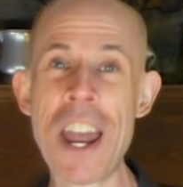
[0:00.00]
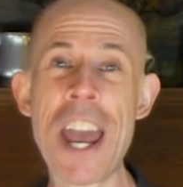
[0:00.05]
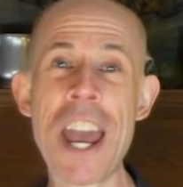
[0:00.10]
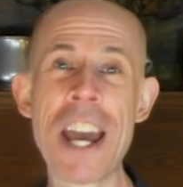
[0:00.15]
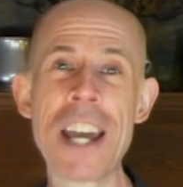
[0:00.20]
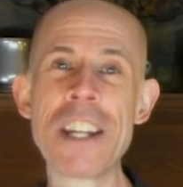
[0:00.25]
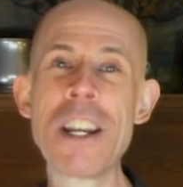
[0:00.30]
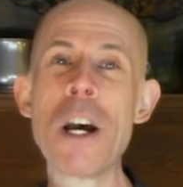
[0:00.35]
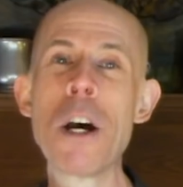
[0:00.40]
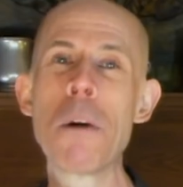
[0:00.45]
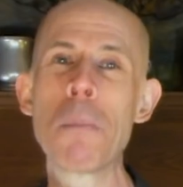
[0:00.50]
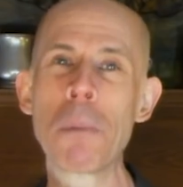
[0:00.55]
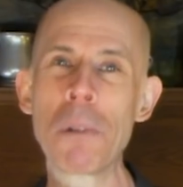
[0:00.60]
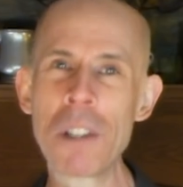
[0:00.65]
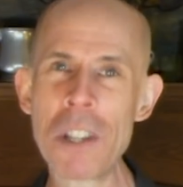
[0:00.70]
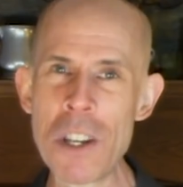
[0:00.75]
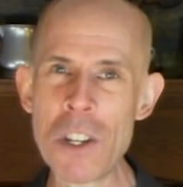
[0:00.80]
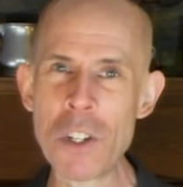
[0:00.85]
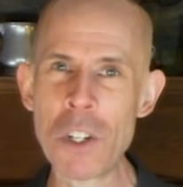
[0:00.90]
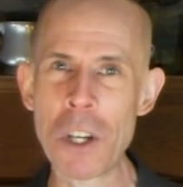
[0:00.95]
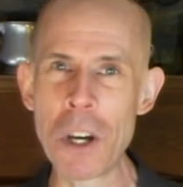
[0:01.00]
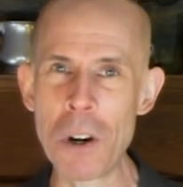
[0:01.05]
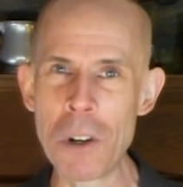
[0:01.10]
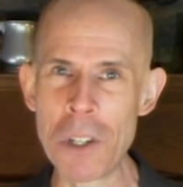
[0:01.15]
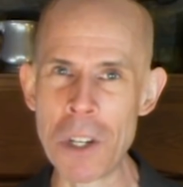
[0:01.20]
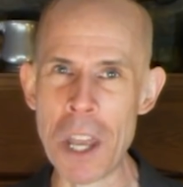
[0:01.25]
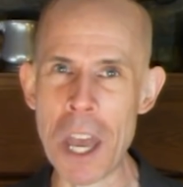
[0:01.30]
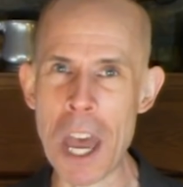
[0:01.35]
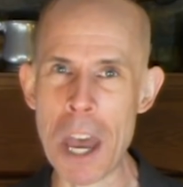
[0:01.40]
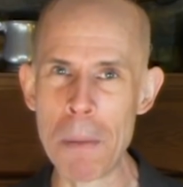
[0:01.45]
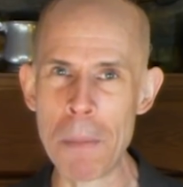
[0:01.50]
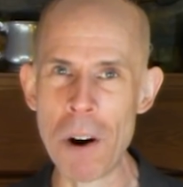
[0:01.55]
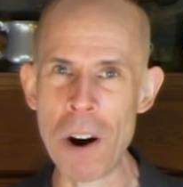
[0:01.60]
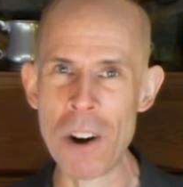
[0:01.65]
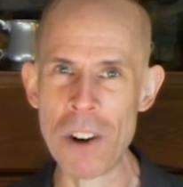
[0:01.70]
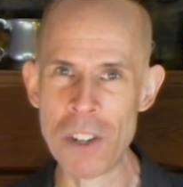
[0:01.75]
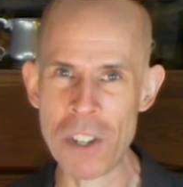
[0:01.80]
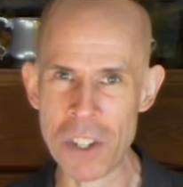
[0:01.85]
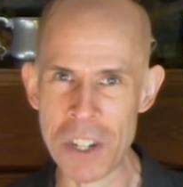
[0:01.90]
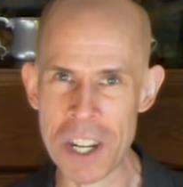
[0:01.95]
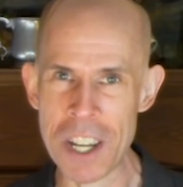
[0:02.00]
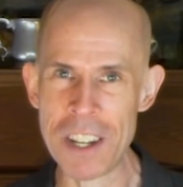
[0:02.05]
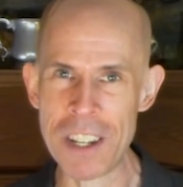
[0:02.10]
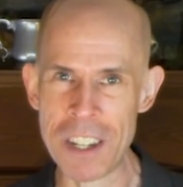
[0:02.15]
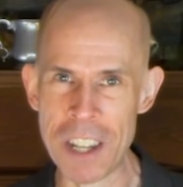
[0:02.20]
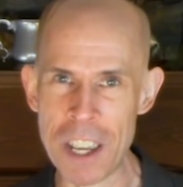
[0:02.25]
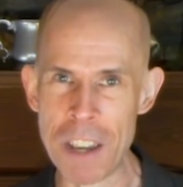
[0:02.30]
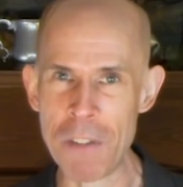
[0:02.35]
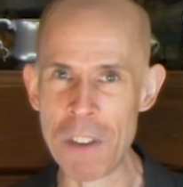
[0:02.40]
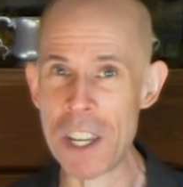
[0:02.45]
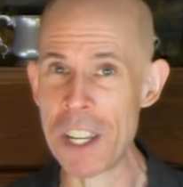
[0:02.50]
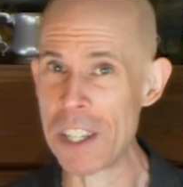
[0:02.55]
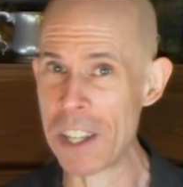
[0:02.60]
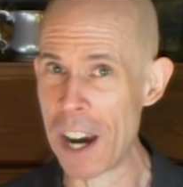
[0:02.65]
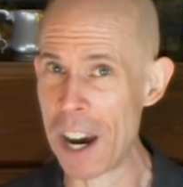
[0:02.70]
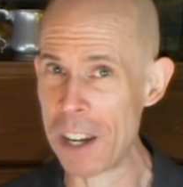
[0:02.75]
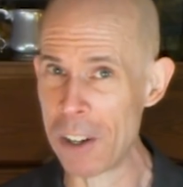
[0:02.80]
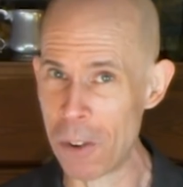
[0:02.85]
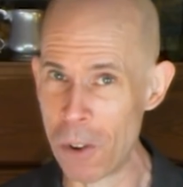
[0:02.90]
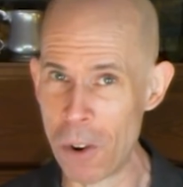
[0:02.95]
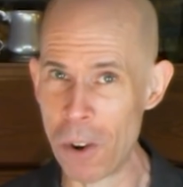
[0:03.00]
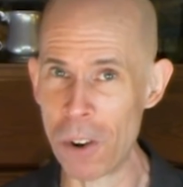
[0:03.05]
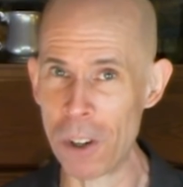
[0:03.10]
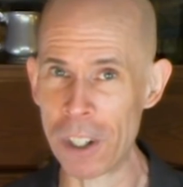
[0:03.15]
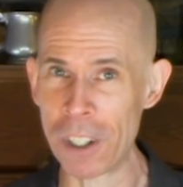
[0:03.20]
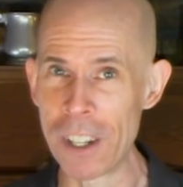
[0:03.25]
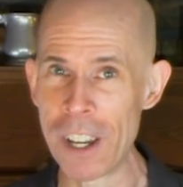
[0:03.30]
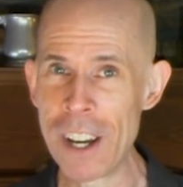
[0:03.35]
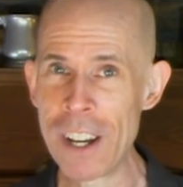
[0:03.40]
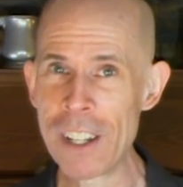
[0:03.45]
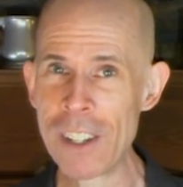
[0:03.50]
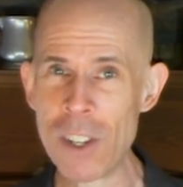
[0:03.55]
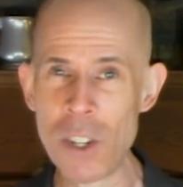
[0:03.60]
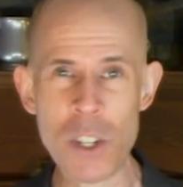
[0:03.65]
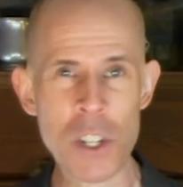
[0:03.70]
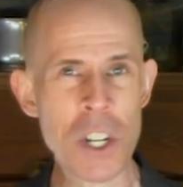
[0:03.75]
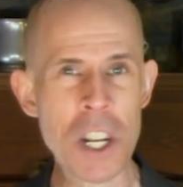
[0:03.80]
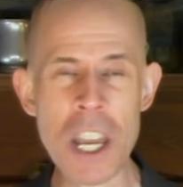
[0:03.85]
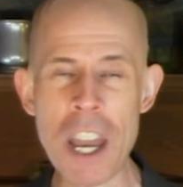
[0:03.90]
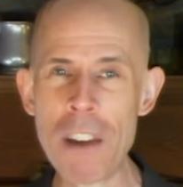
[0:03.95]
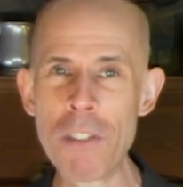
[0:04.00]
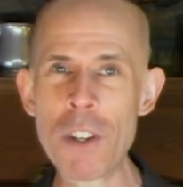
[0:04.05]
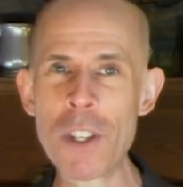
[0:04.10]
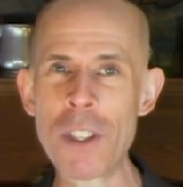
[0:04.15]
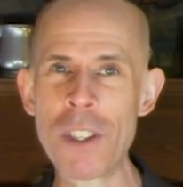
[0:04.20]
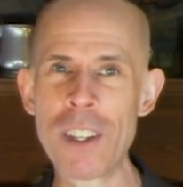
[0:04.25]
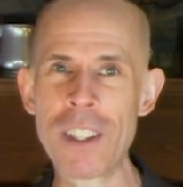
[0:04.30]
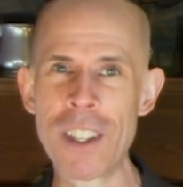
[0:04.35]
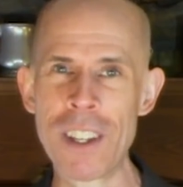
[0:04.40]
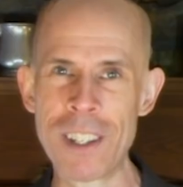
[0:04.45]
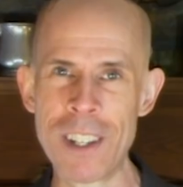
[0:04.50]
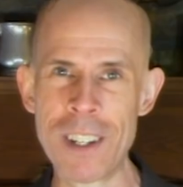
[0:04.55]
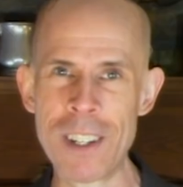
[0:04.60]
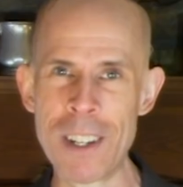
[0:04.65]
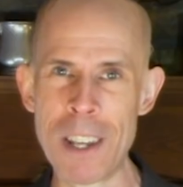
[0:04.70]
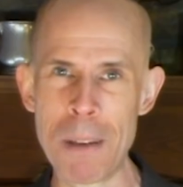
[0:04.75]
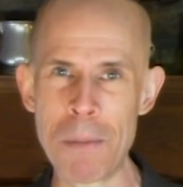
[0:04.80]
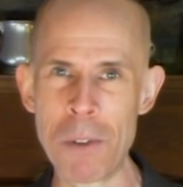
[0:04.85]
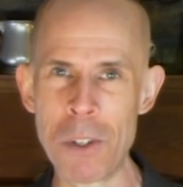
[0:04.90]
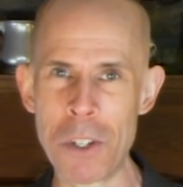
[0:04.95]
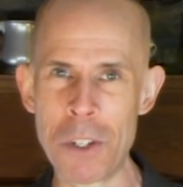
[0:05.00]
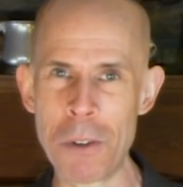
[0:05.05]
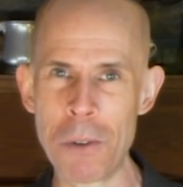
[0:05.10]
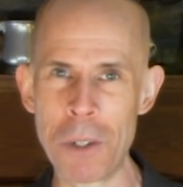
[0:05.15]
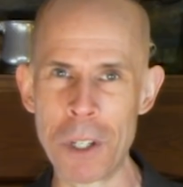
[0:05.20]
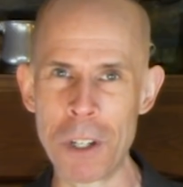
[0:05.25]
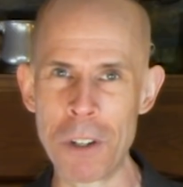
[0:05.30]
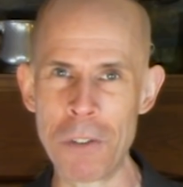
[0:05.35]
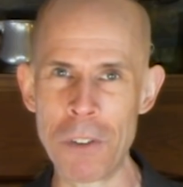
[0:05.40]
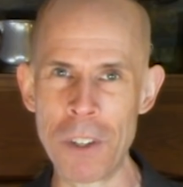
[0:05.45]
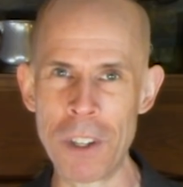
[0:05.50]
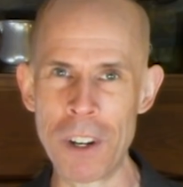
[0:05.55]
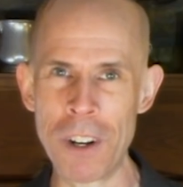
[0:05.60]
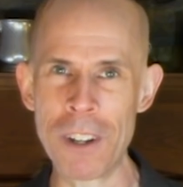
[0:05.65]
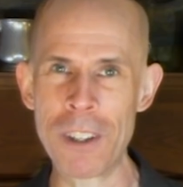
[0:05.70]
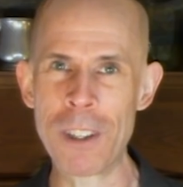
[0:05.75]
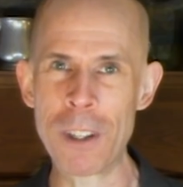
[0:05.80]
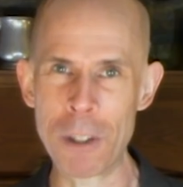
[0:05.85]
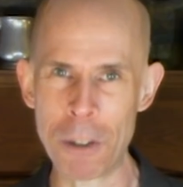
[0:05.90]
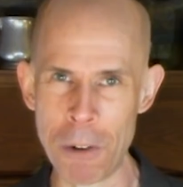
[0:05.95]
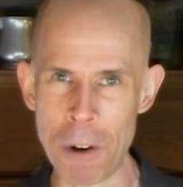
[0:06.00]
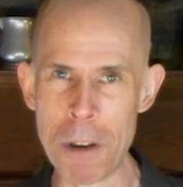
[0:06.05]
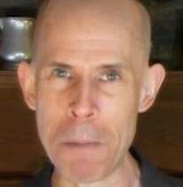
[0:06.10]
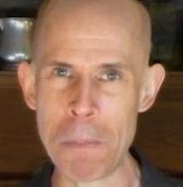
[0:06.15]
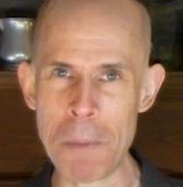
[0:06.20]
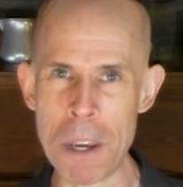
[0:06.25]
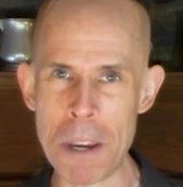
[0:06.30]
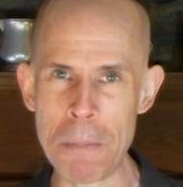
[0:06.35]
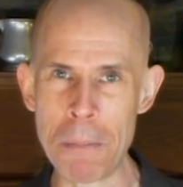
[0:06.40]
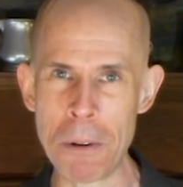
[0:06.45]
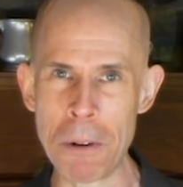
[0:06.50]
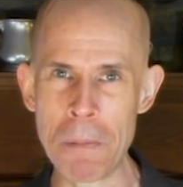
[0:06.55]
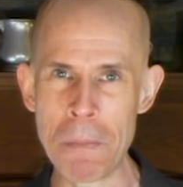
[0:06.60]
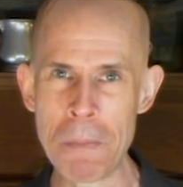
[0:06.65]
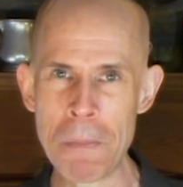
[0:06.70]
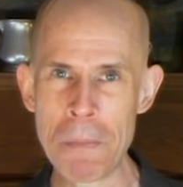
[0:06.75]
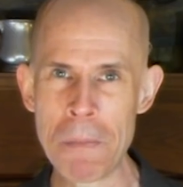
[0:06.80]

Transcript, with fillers: And please go to mrctv.org to see everything that the team is doing over there. They're great people.